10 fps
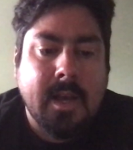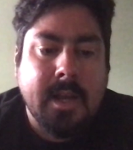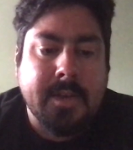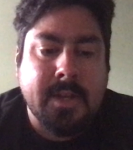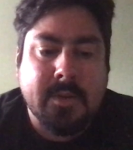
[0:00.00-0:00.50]

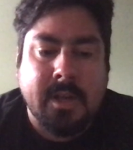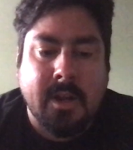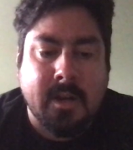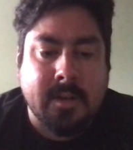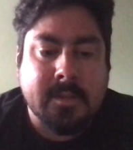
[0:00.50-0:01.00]
Note
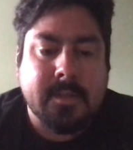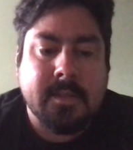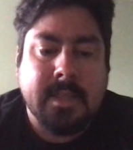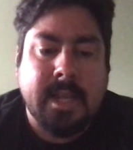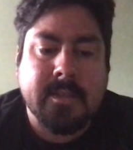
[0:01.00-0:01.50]
cards.
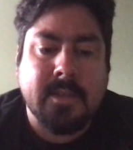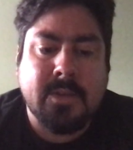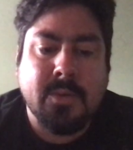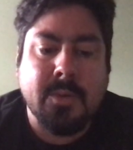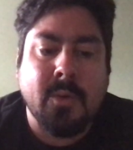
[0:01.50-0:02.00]
That is a
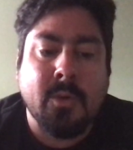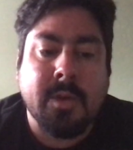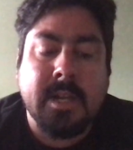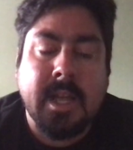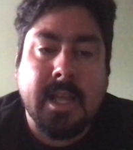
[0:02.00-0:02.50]
tool to
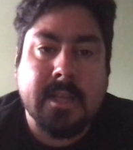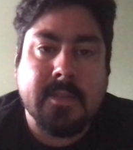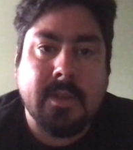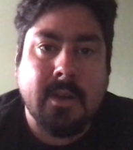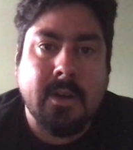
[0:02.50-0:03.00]
organize
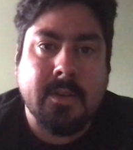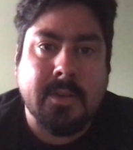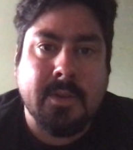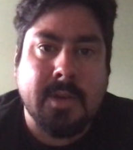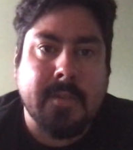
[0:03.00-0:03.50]
all
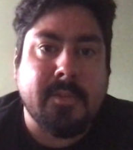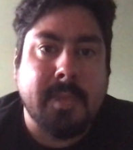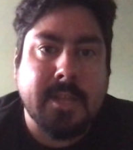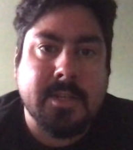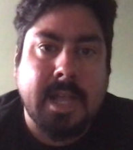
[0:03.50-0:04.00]
your
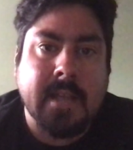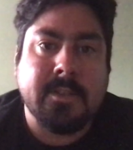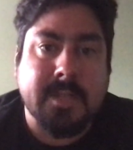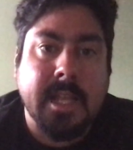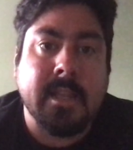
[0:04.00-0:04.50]
information as
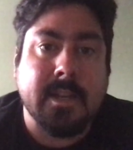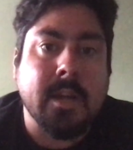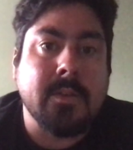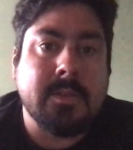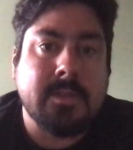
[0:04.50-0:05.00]
you're taking
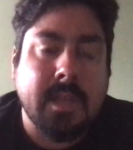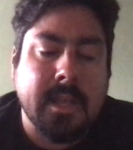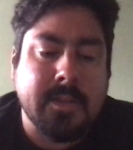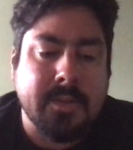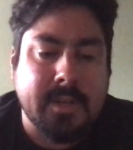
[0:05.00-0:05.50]
notes
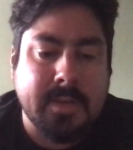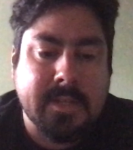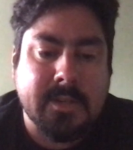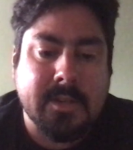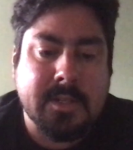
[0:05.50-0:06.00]
and doing your
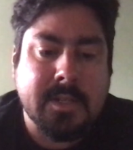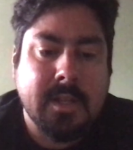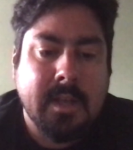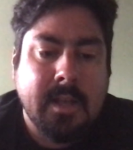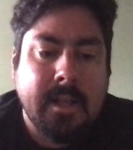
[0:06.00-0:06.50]
research.
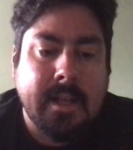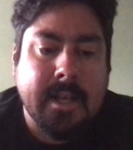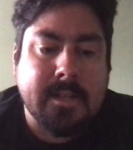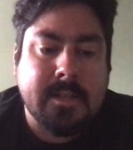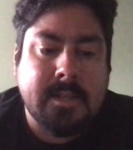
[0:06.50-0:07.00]

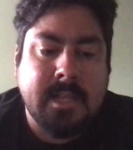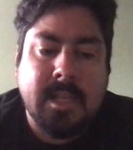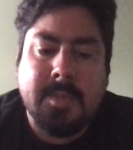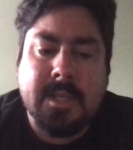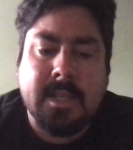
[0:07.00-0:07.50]

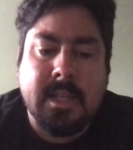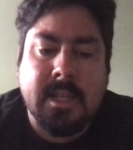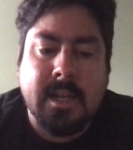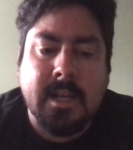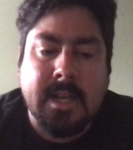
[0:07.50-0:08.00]

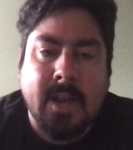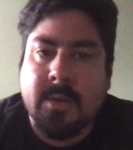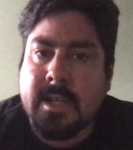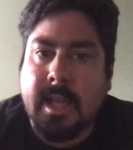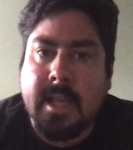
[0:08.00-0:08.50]
TBD on how we're
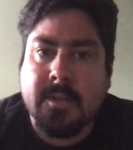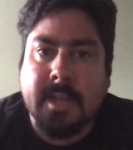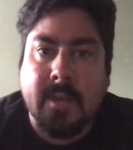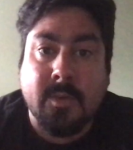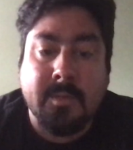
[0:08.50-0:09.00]
going to handle
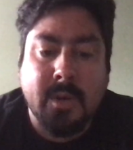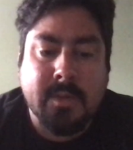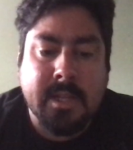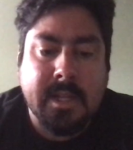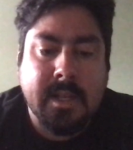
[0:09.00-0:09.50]
that
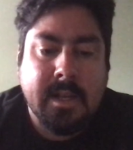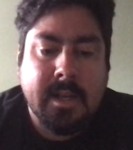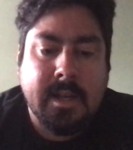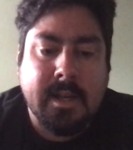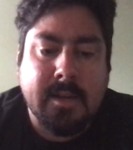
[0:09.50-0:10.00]
remotely,
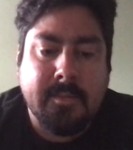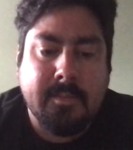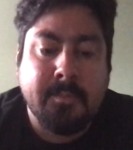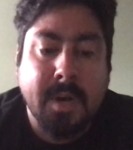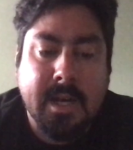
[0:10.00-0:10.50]

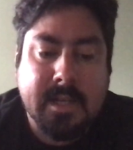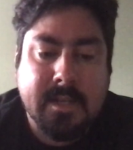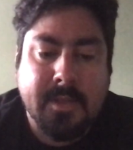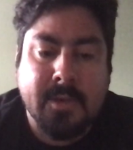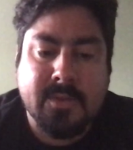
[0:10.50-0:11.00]
but
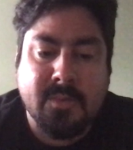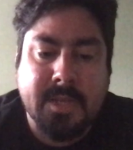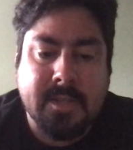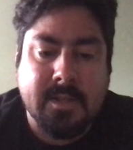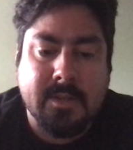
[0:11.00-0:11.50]
those will be
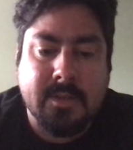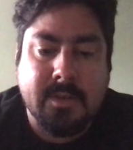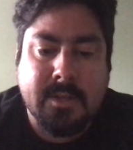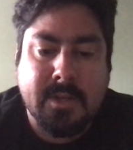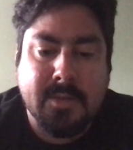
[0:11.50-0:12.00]
due
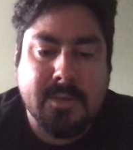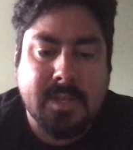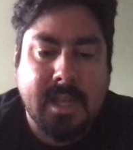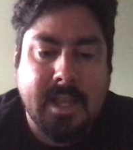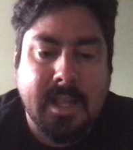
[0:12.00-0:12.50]

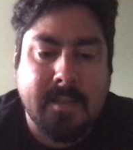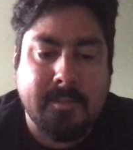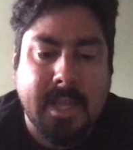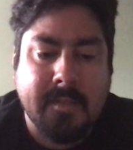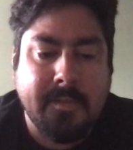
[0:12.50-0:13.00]
Tuesday,
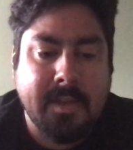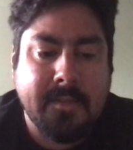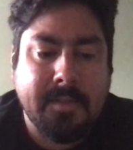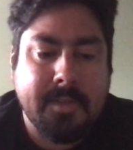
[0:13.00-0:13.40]
May 5th.